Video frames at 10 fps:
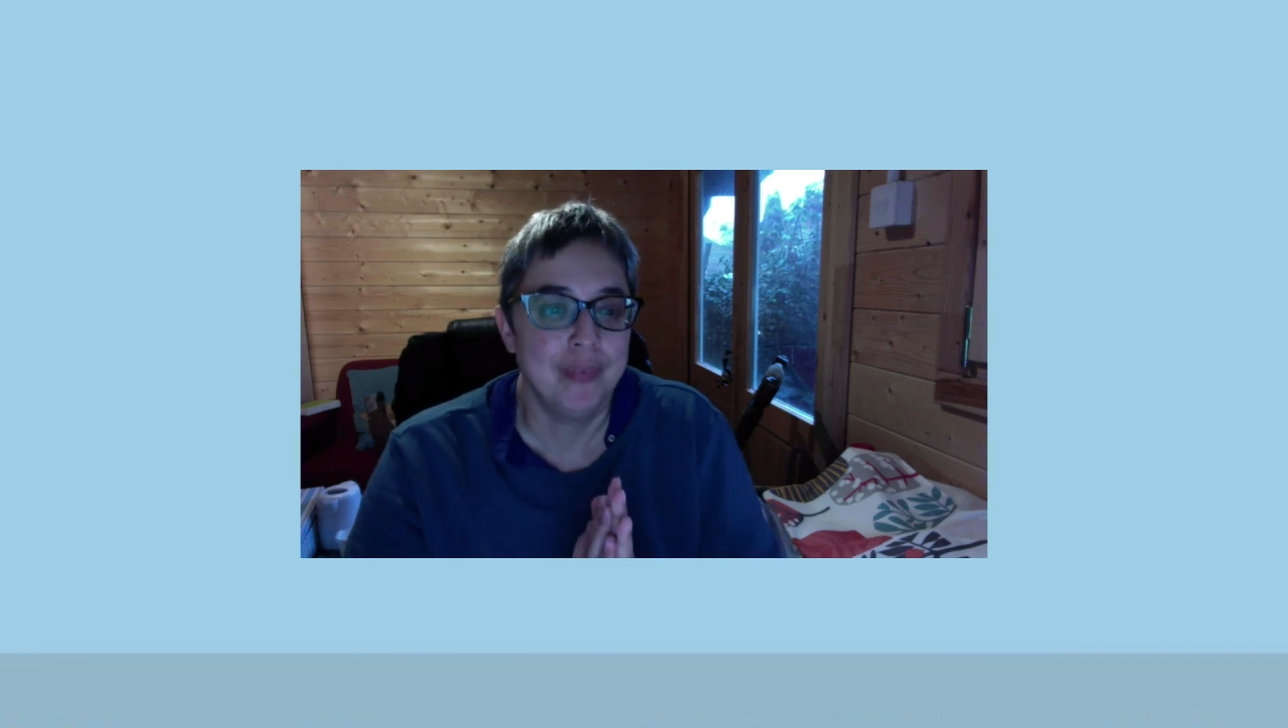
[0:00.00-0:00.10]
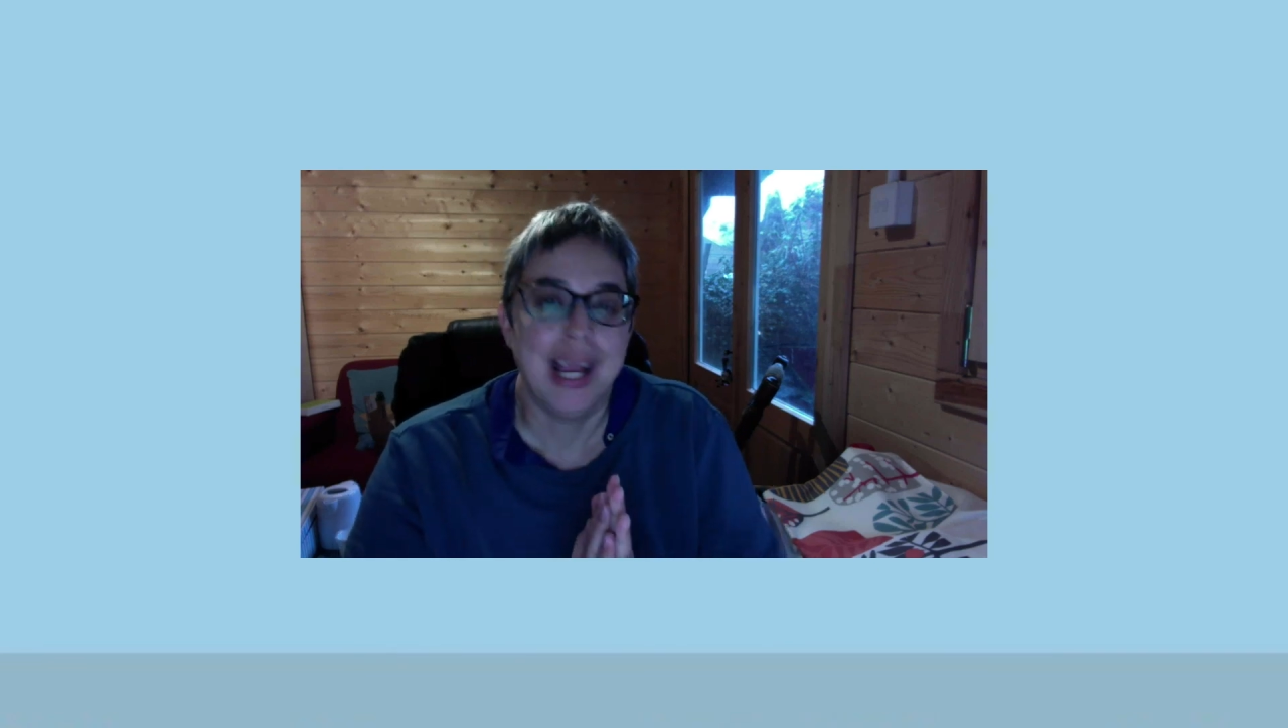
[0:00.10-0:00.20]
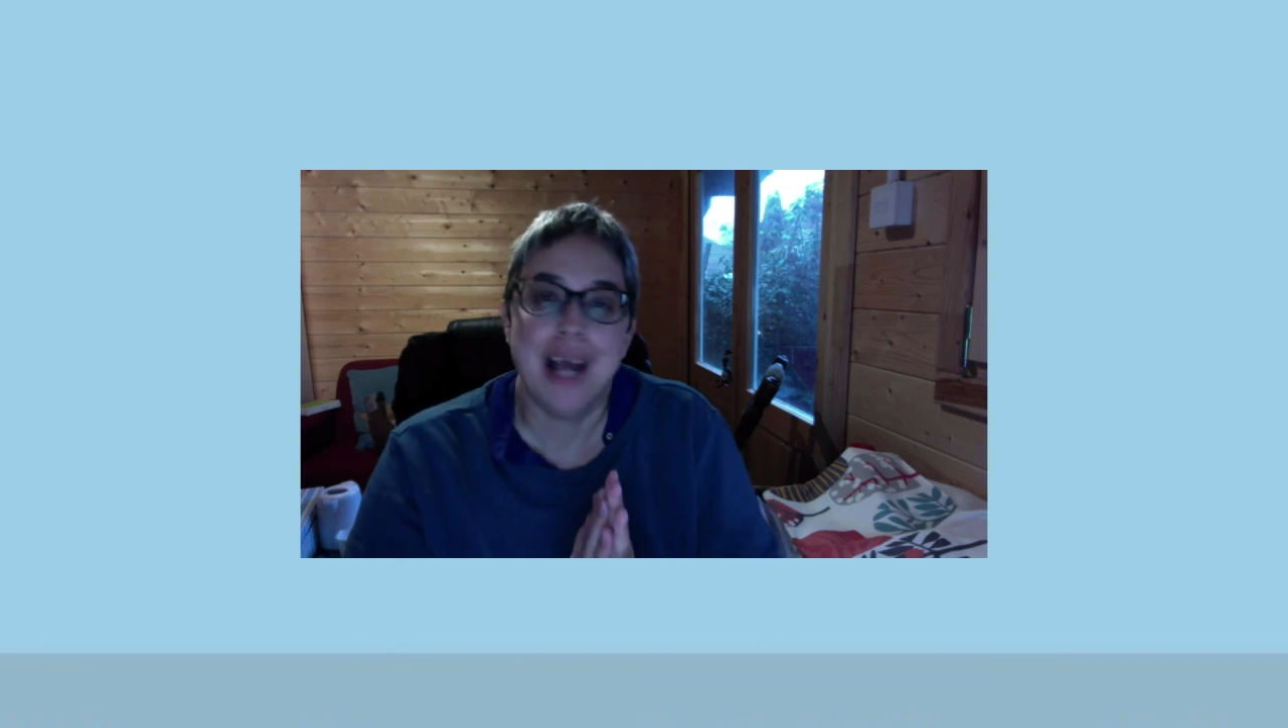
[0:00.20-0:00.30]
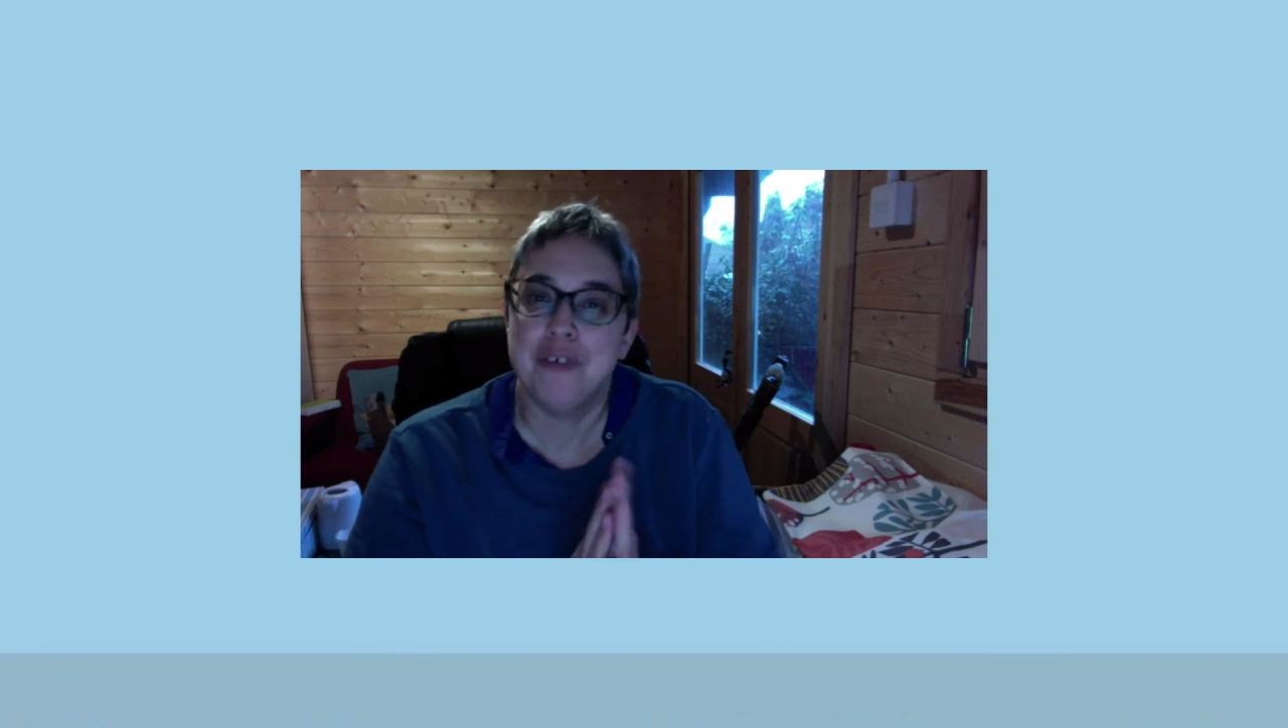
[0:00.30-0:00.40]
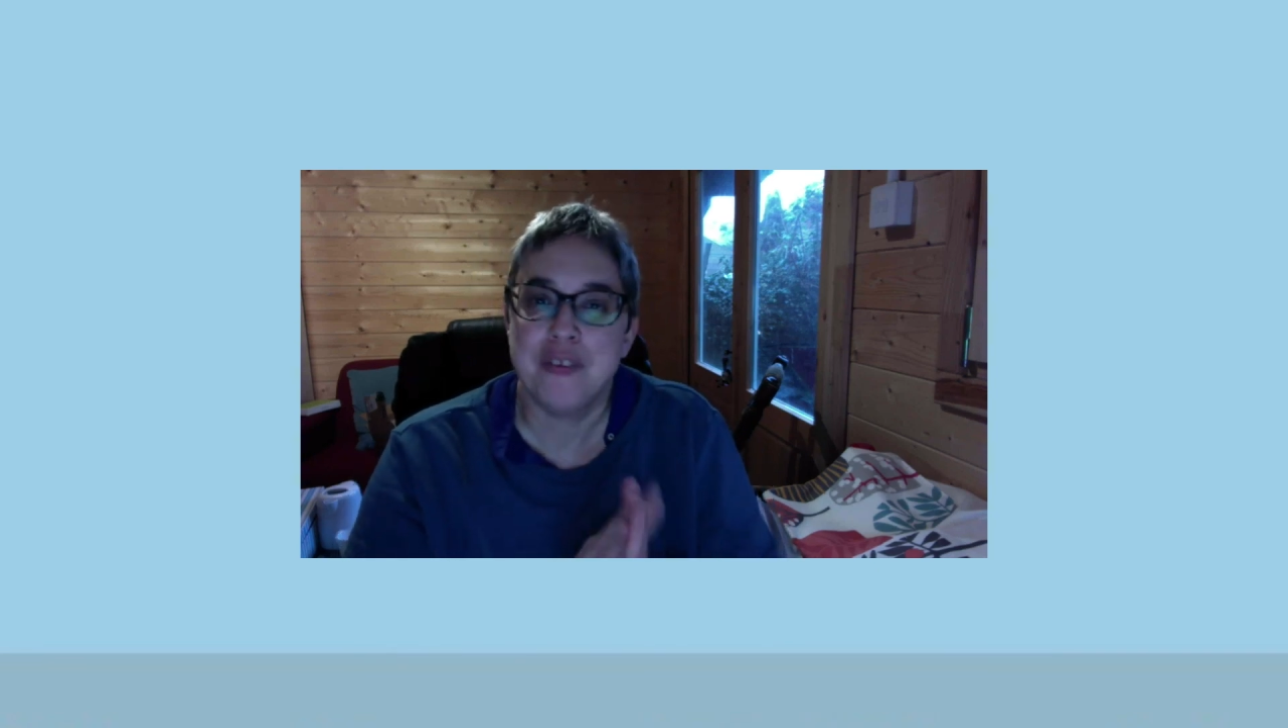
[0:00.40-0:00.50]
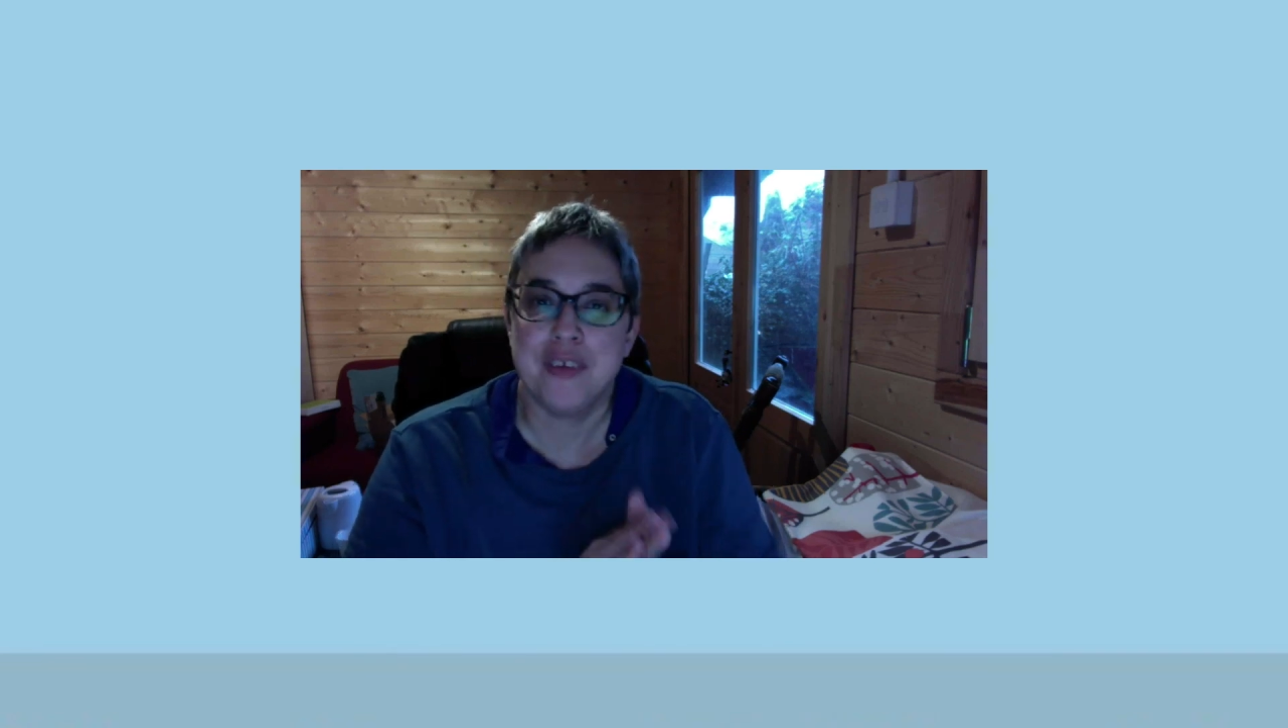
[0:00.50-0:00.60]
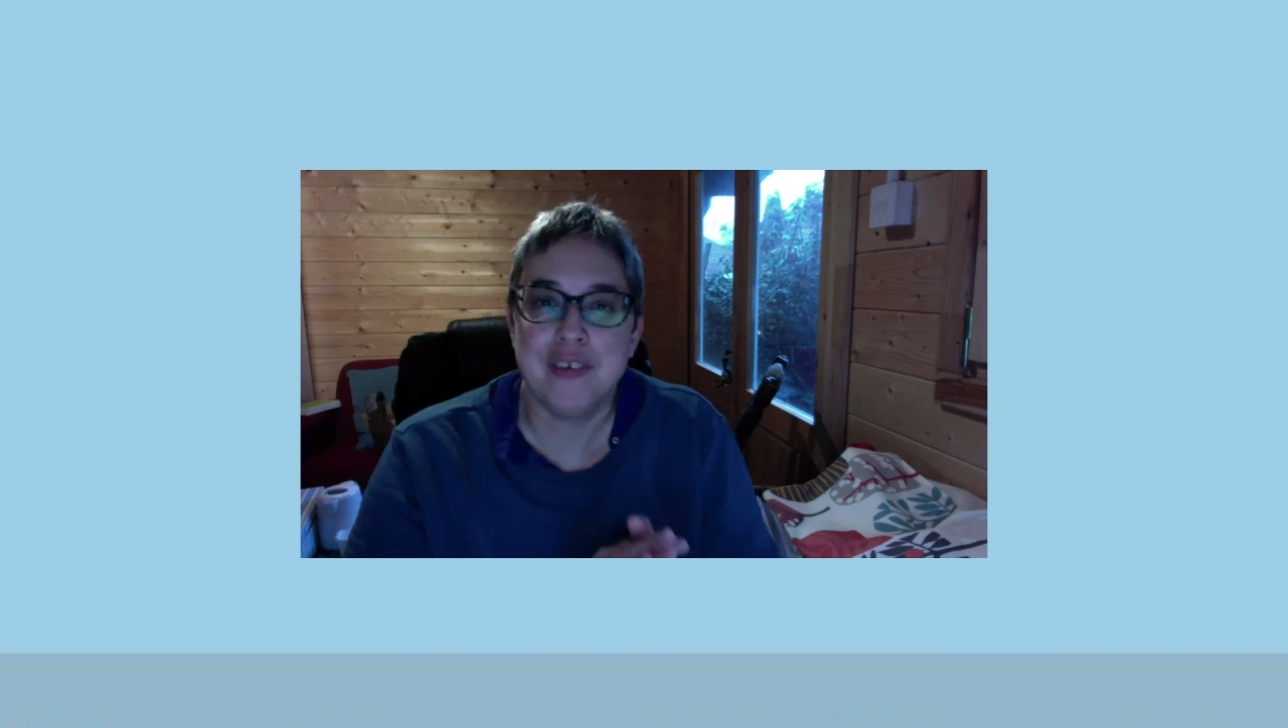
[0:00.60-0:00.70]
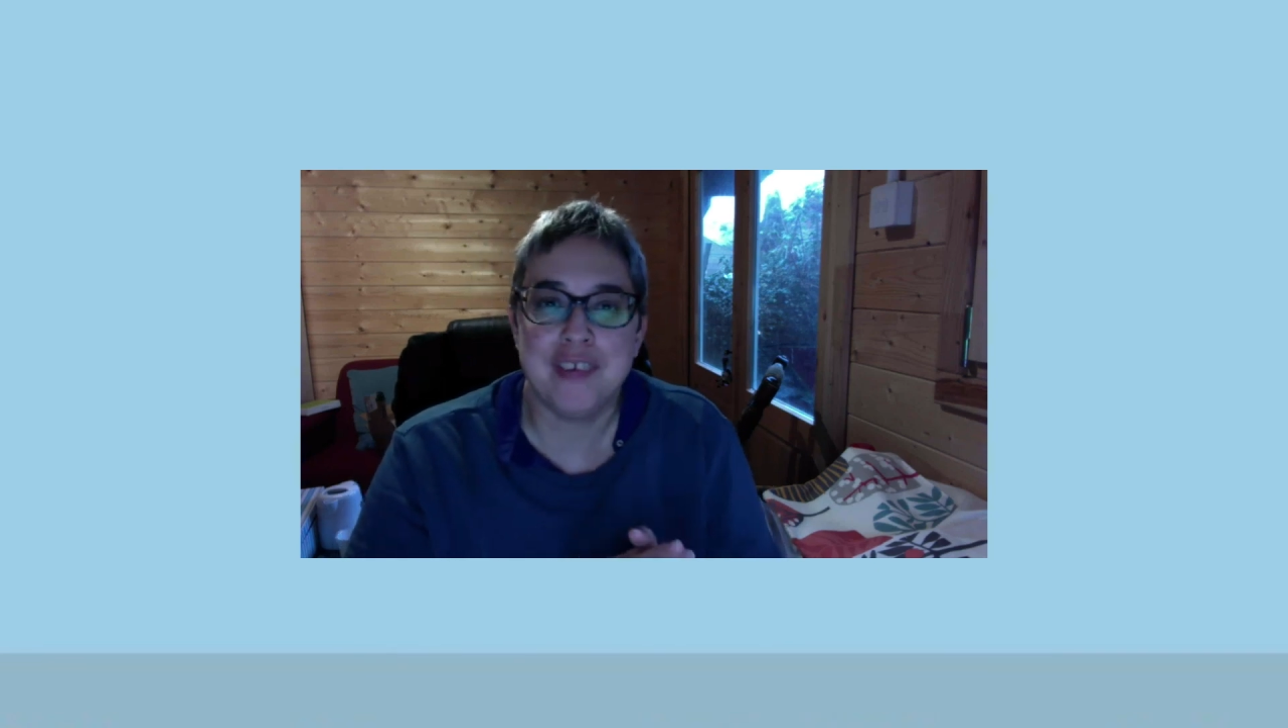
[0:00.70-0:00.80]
how do things